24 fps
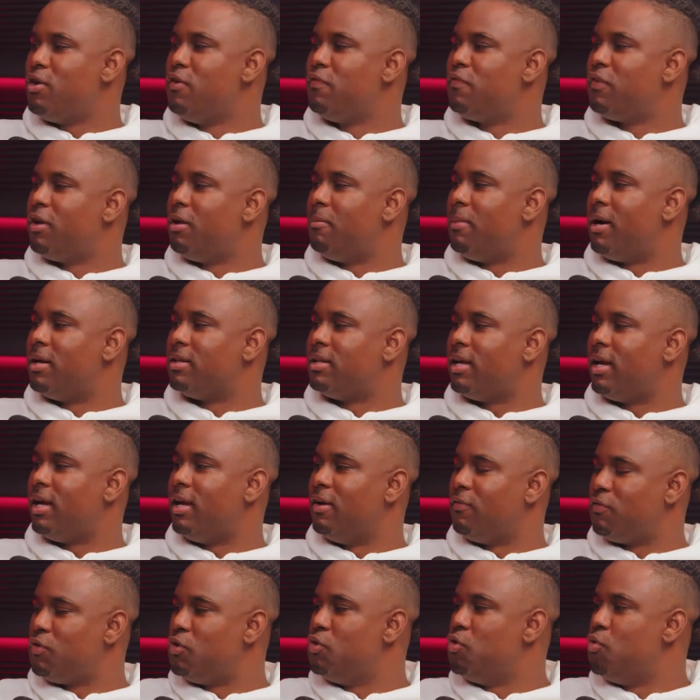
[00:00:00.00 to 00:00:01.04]
you feel about that?
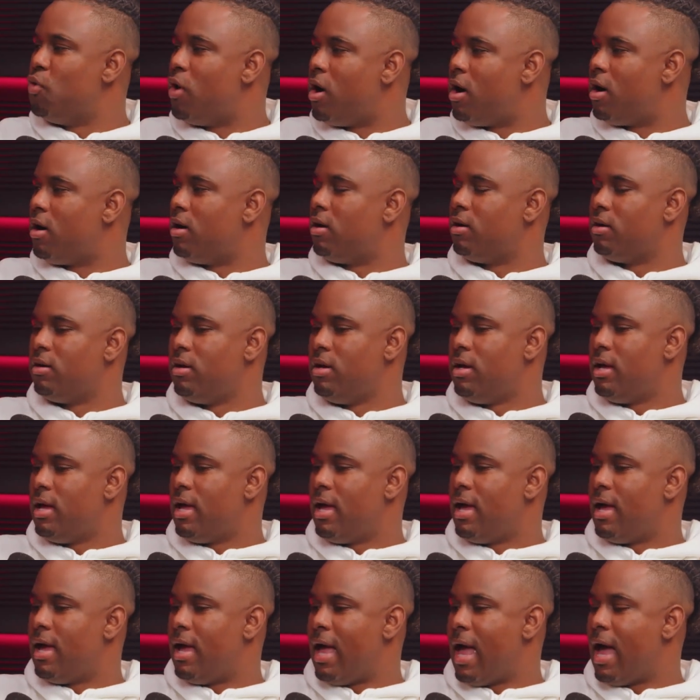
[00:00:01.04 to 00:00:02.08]
If you are
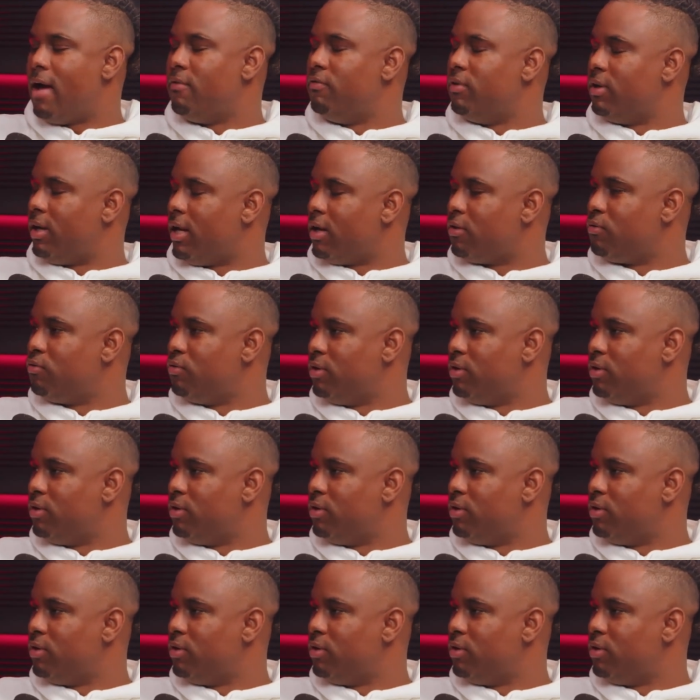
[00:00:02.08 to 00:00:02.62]
having, like,